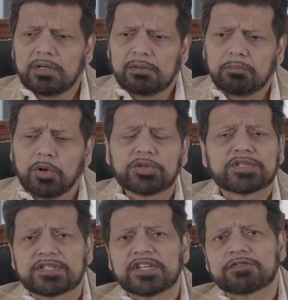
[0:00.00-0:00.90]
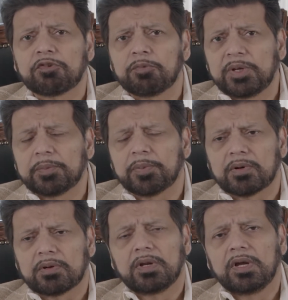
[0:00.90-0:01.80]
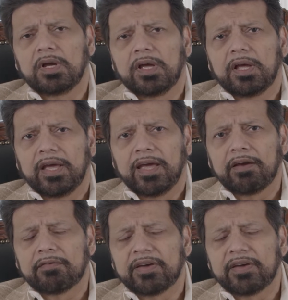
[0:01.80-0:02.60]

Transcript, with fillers: most successful people have